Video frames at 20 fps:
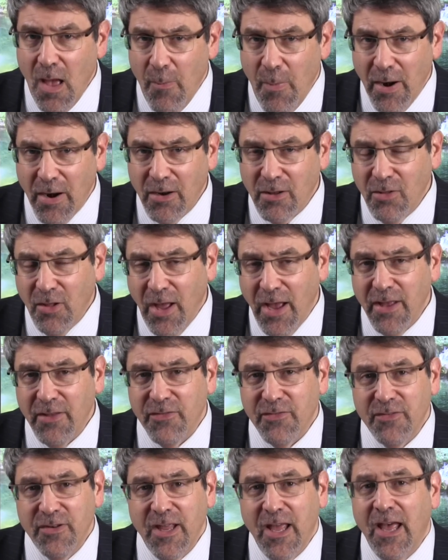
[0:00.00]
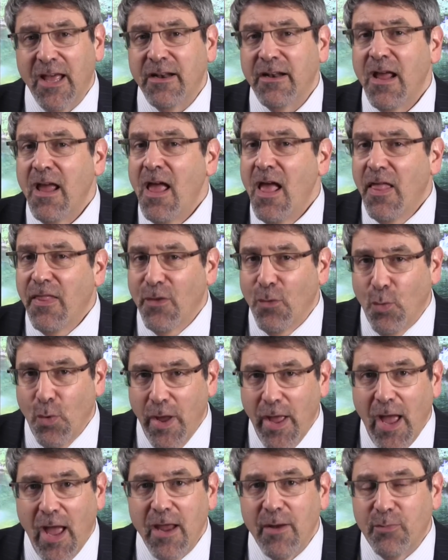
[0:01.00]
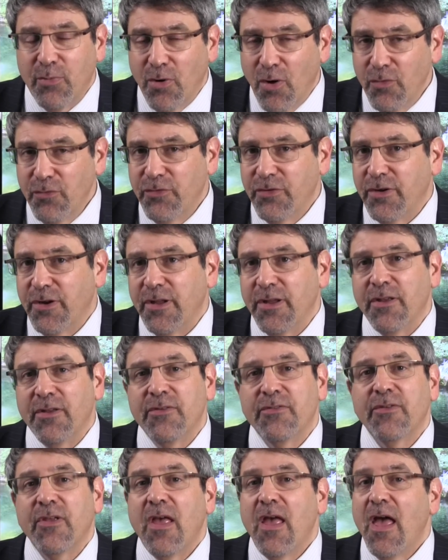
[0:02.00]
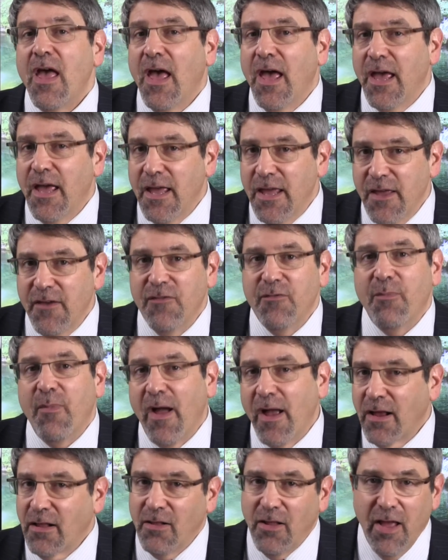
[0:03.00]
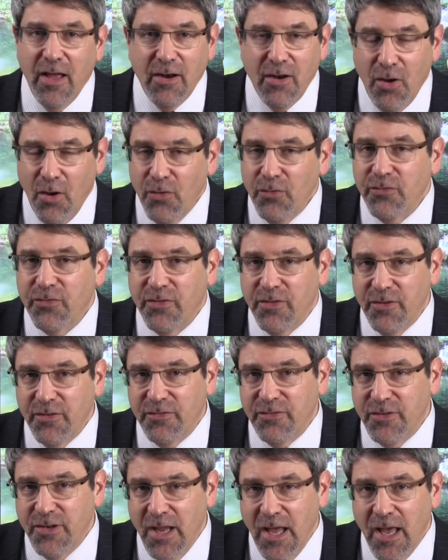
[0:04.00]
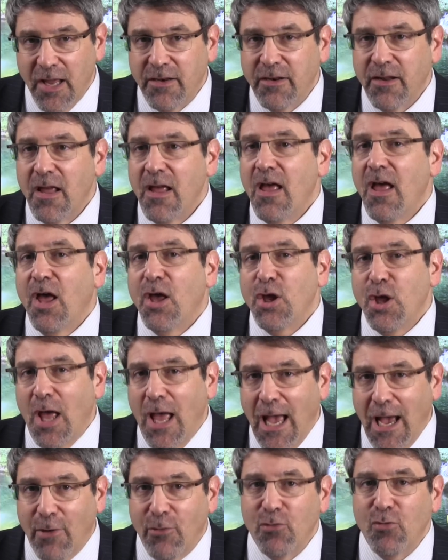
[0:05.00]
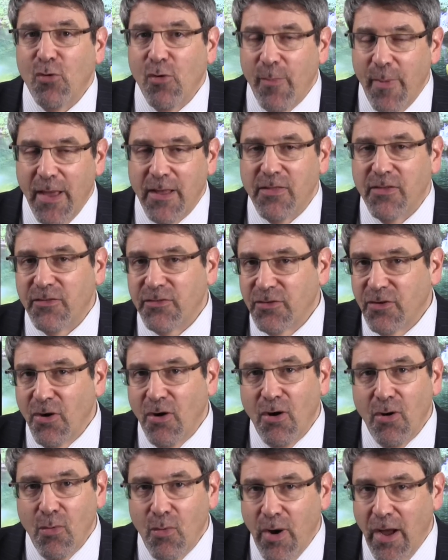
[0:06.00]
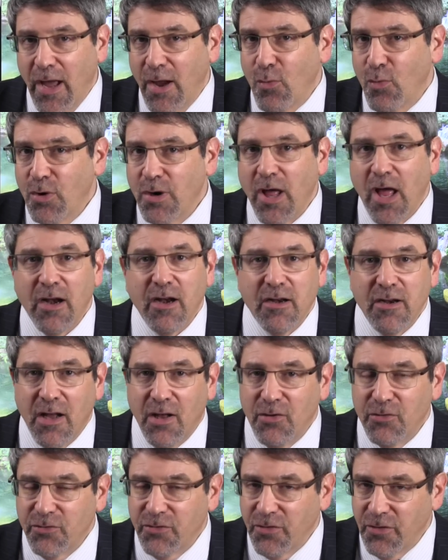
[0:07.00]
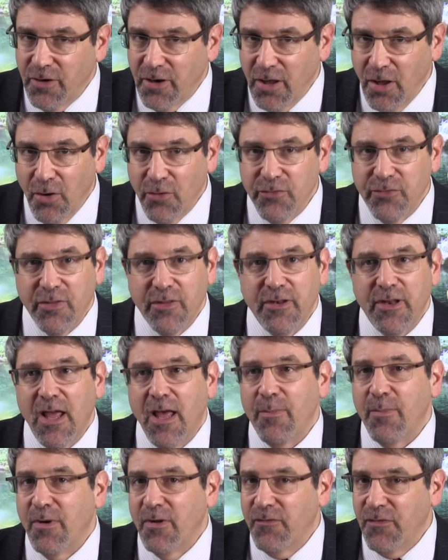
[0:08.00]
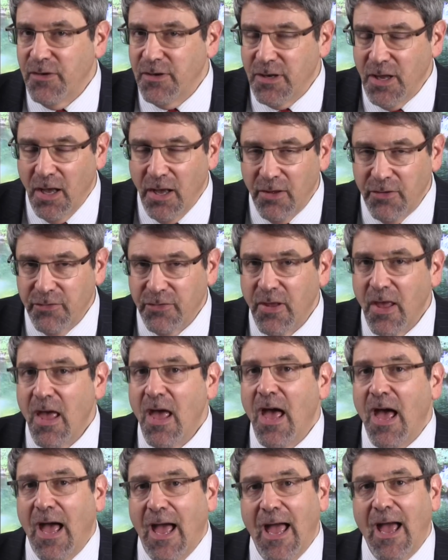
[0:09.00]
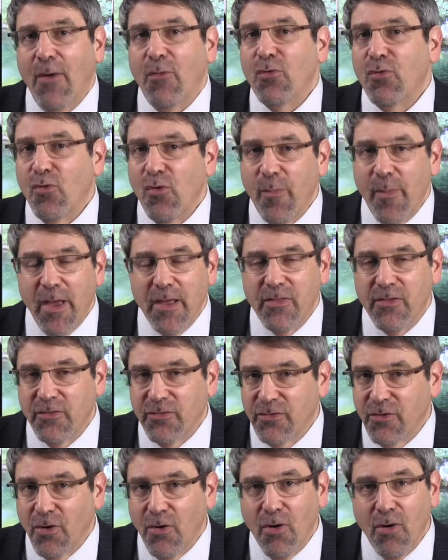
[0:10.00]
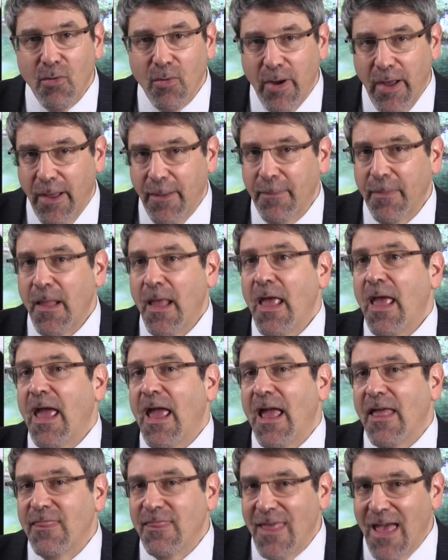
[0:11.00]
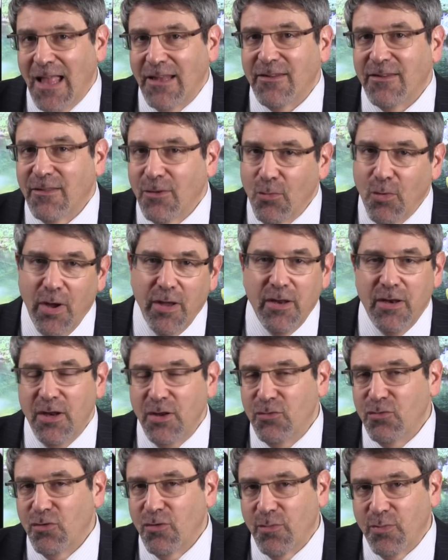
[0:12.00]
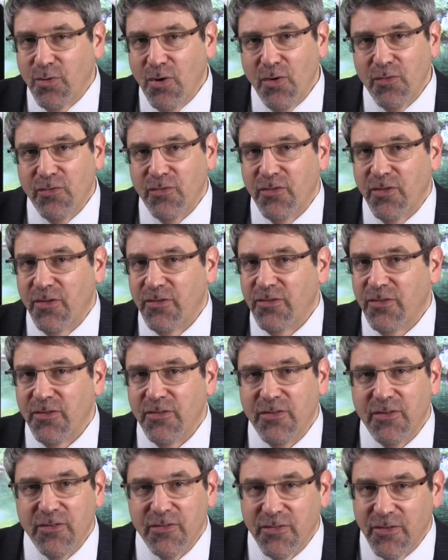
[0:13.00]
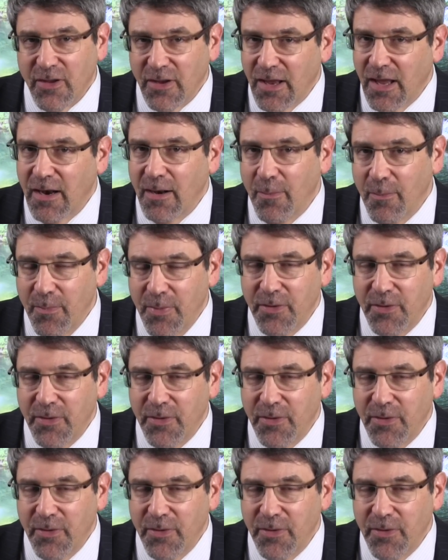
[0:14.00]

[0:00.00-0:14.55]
about a client's debt, the way I approach it is if my client owes this debt, how do we make this go away? We're not acknowledging that he owes the debt, but if he does, how do we make this go away? And that's the way you need to approach this. This is, again, a